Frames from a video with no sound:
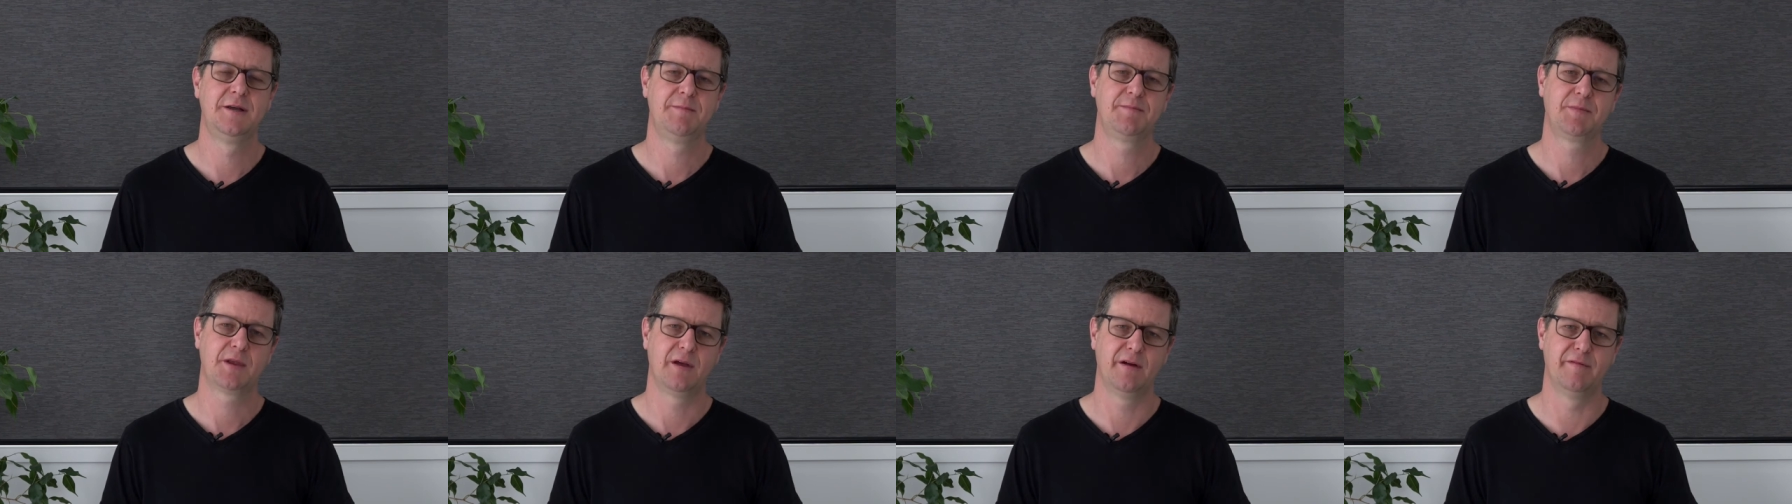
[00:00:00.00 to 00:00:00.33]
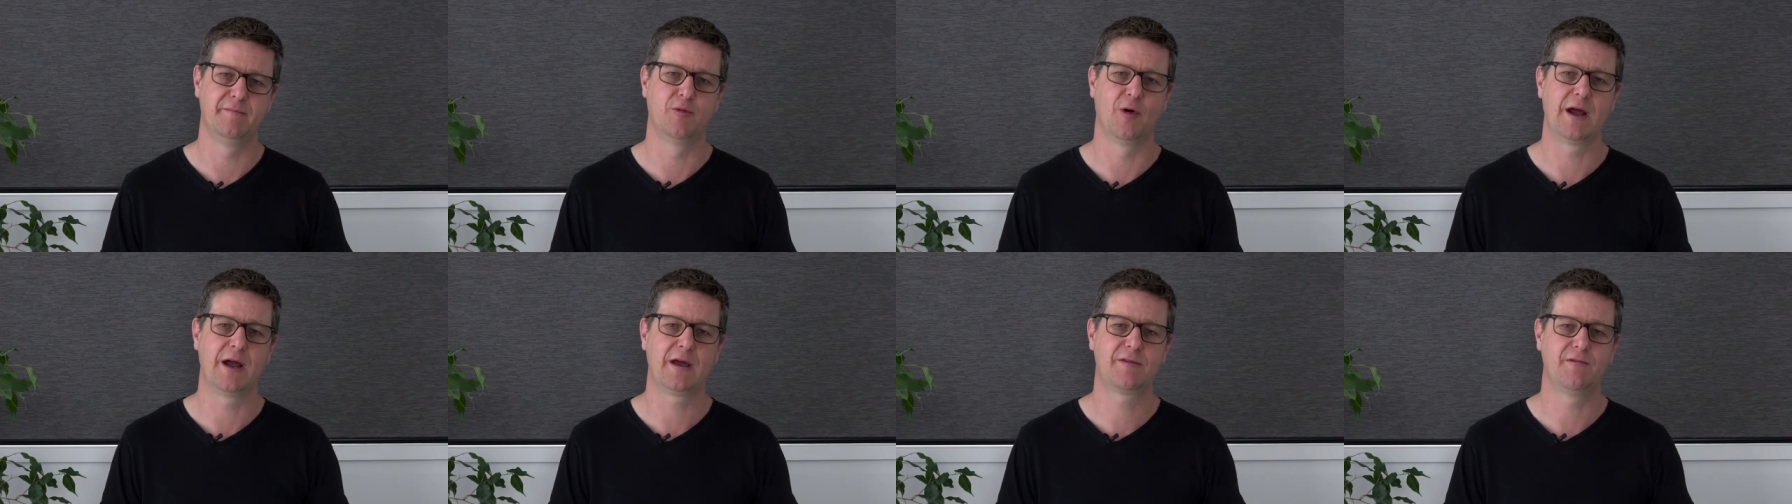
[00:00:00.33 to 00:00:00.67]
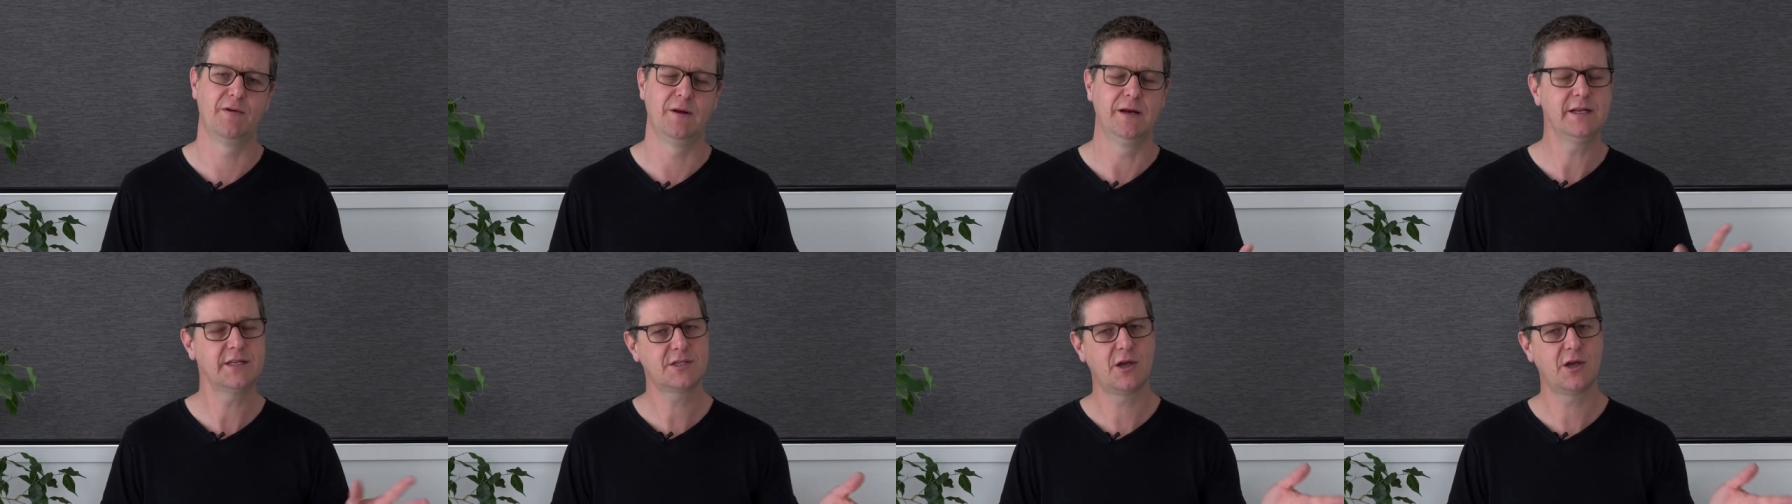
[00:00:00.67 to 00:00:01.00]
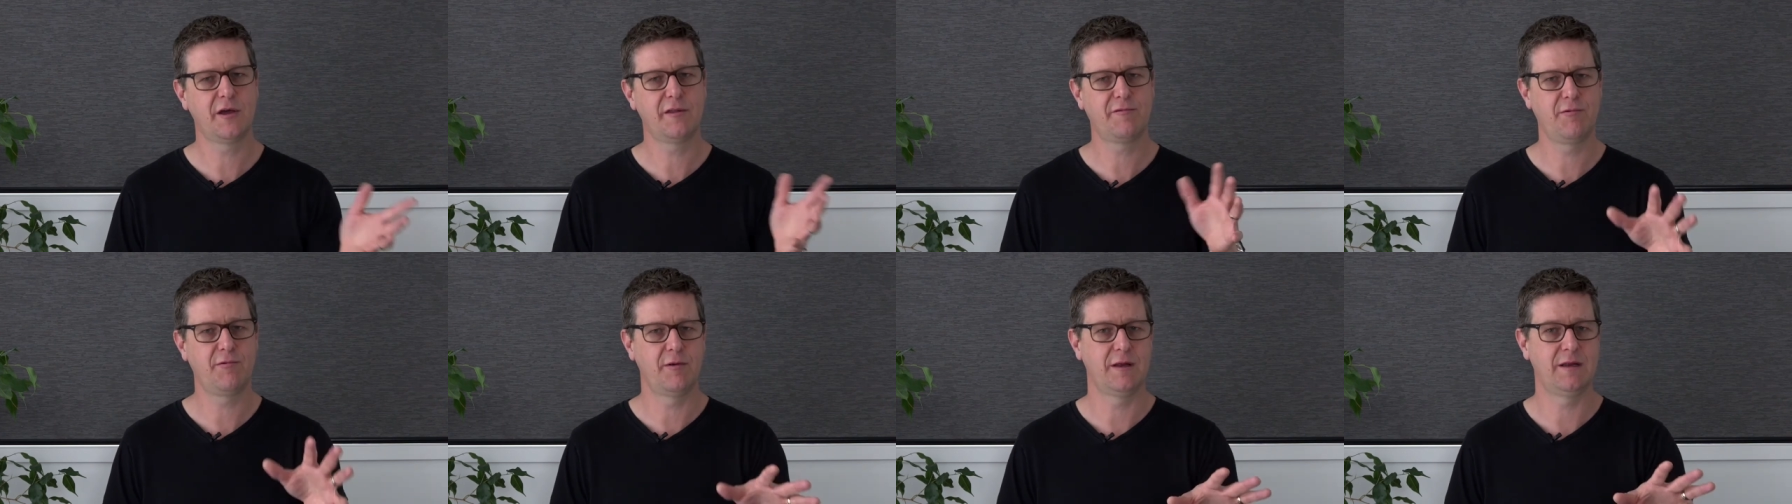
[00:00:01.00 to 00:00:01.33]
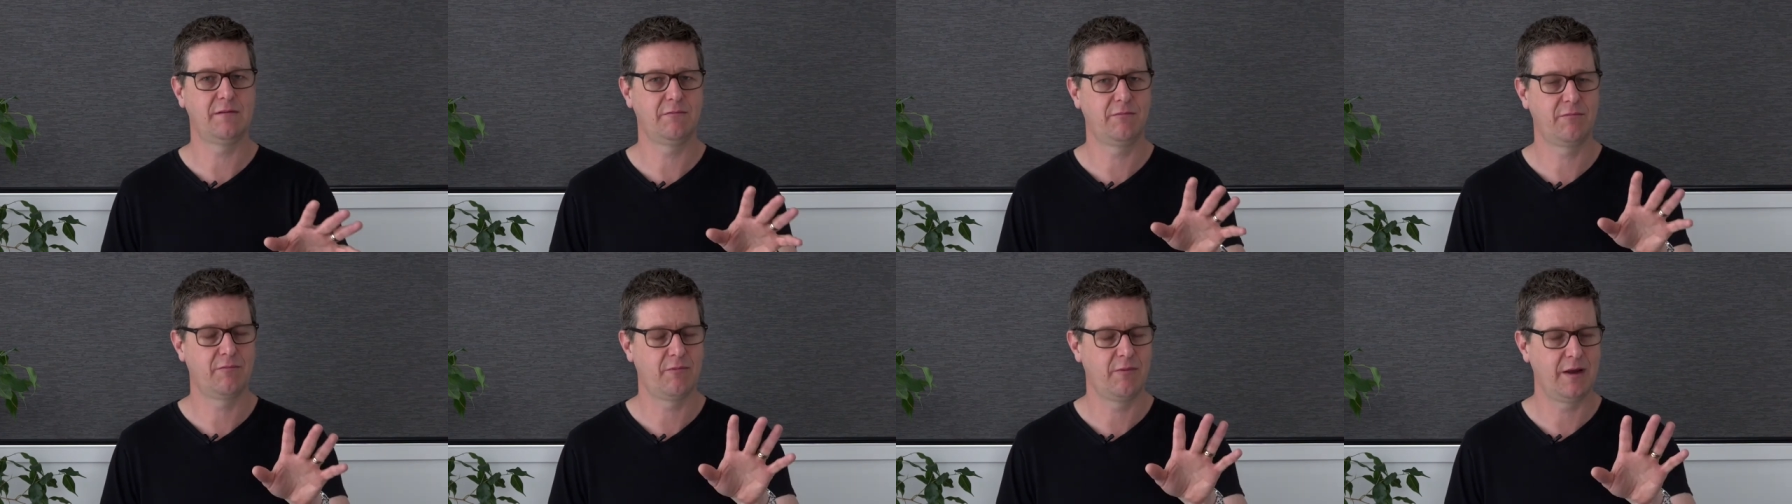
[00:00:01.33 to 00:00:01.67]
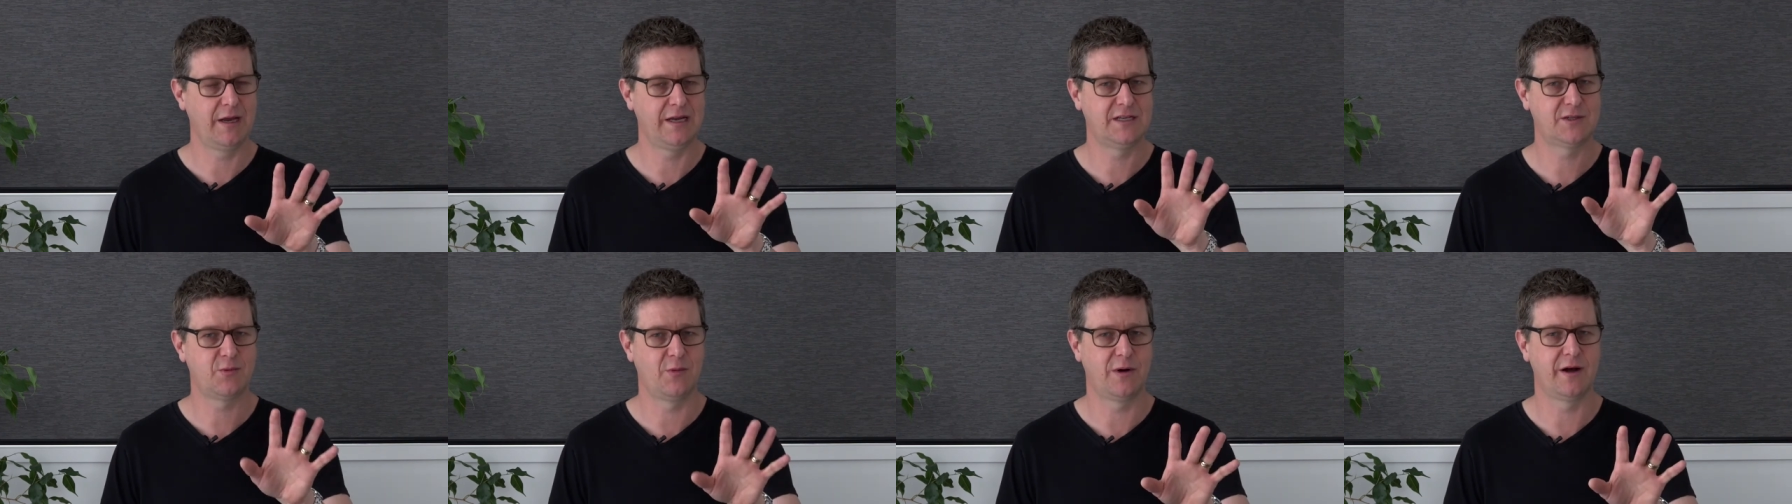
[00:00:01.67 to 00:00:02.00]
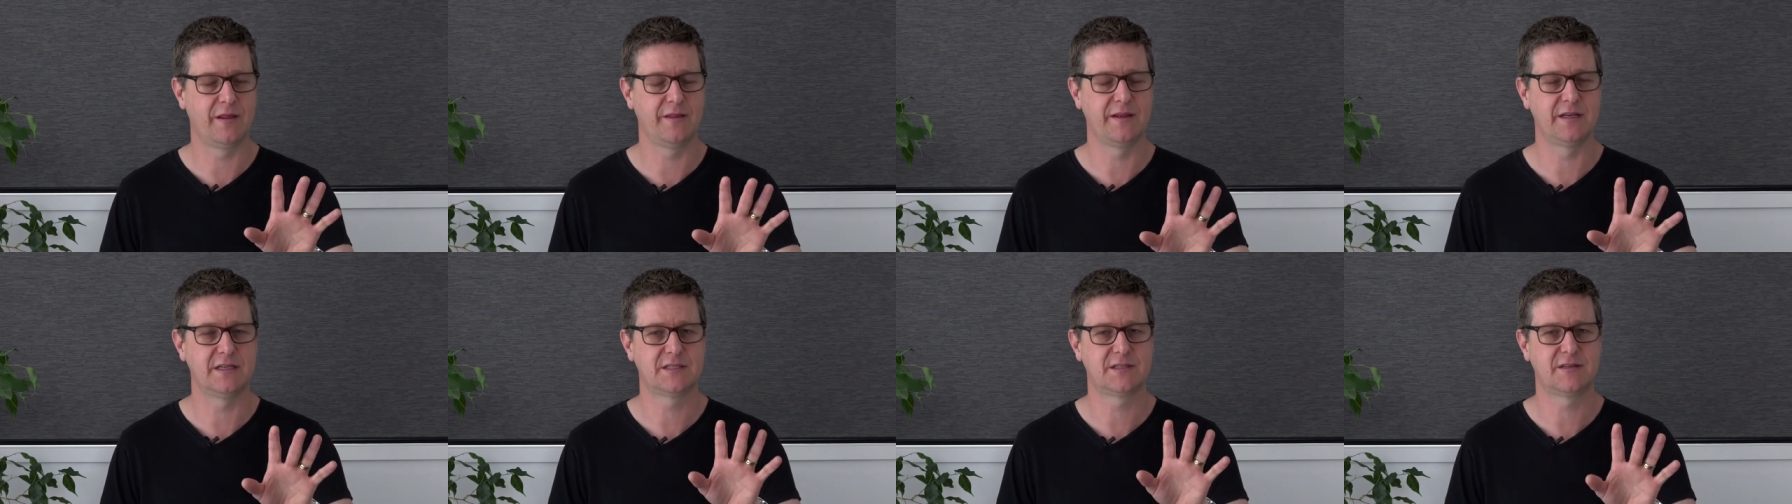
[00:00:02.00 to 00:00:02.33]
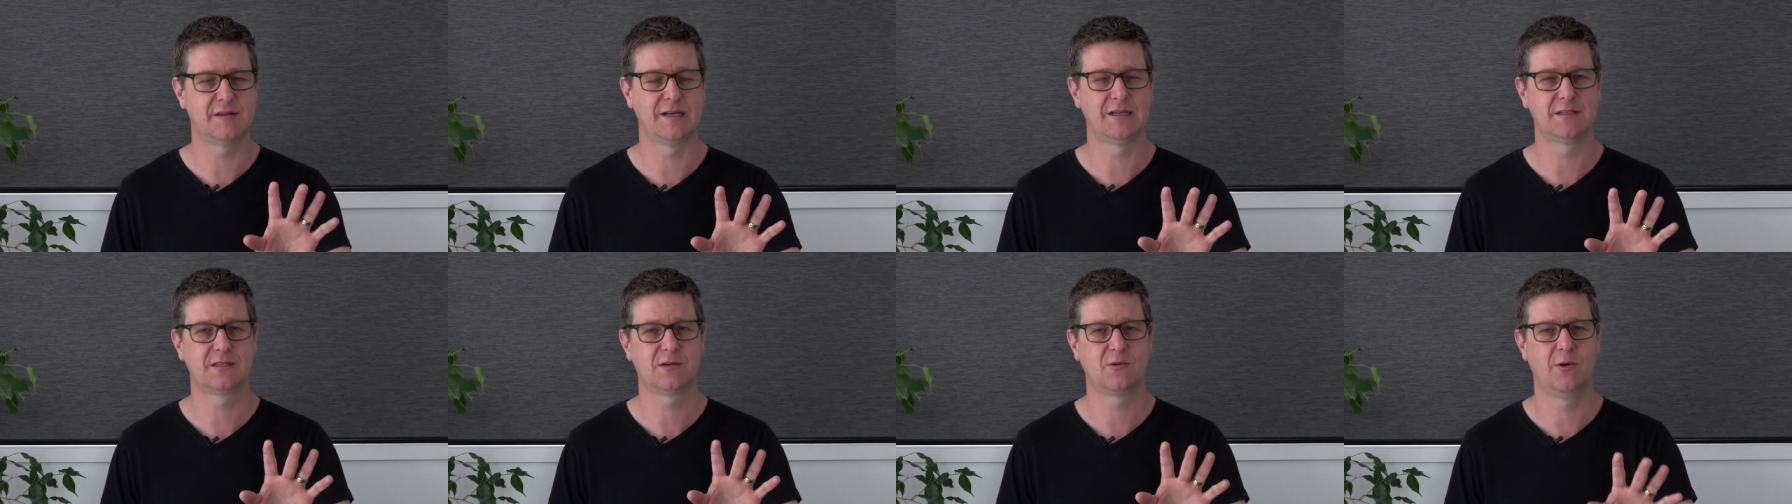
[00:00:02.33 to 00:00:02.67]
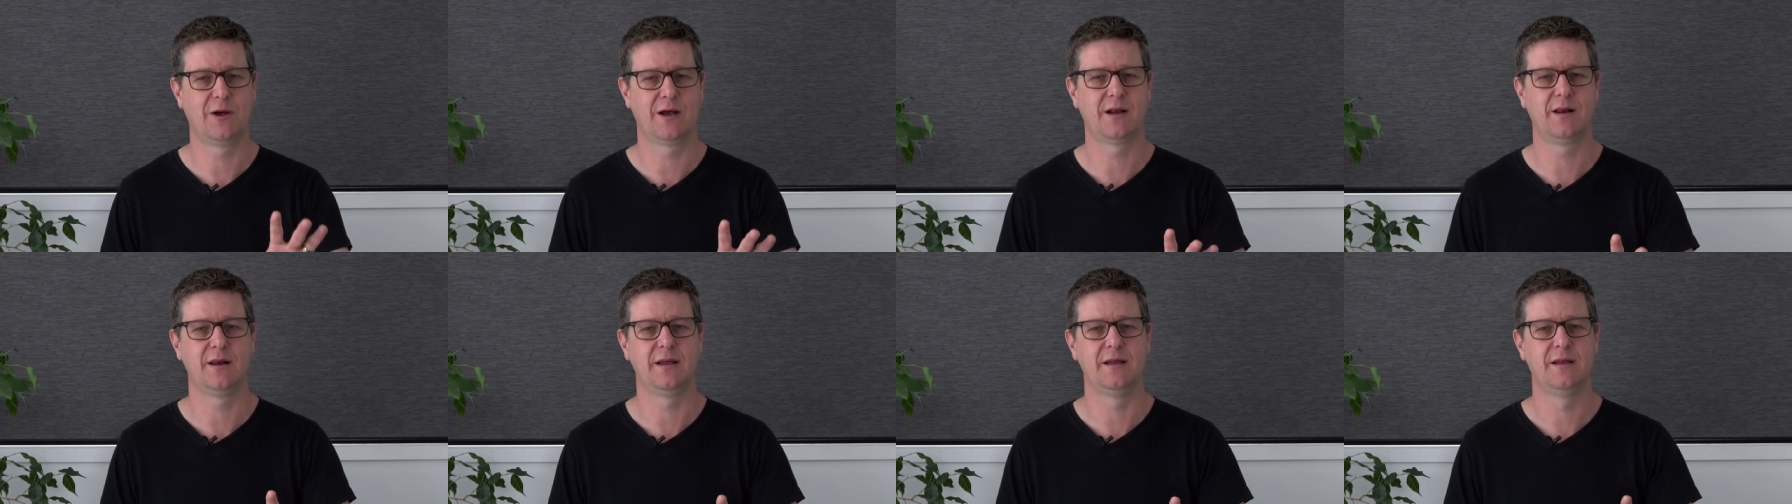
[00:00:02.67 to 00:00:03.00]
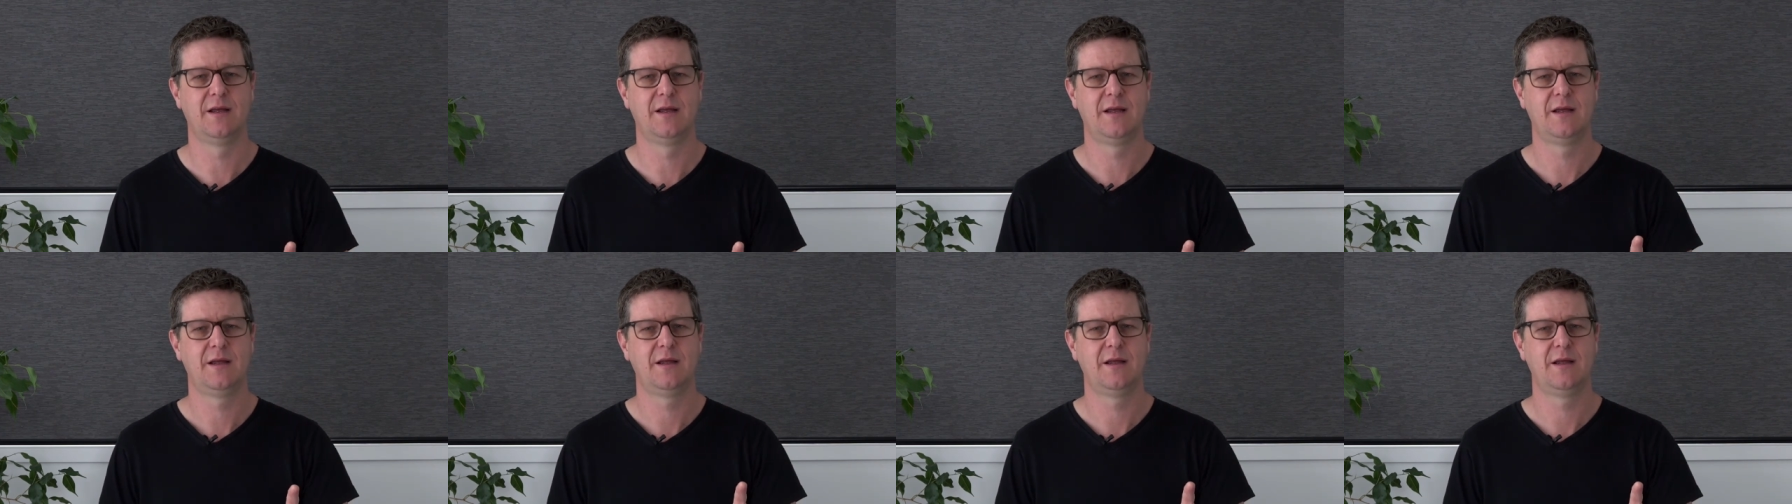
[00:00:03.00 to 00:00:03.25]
of breakthrough. Let's go through each one of these things quickly.